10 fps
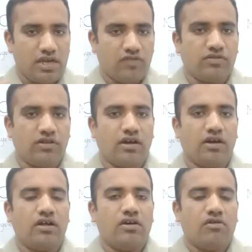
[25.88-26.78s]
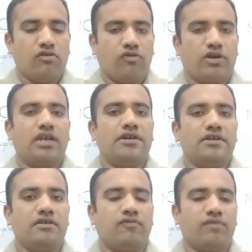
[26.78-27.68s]
if the
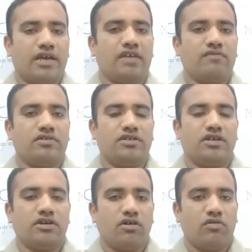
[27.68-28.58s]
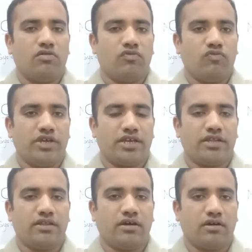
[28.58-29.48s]
faculty of language and how we
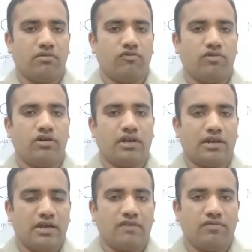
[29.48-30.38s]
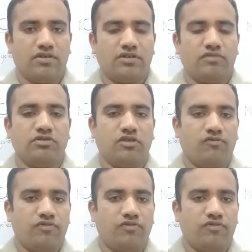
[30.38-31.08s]
can account for language in the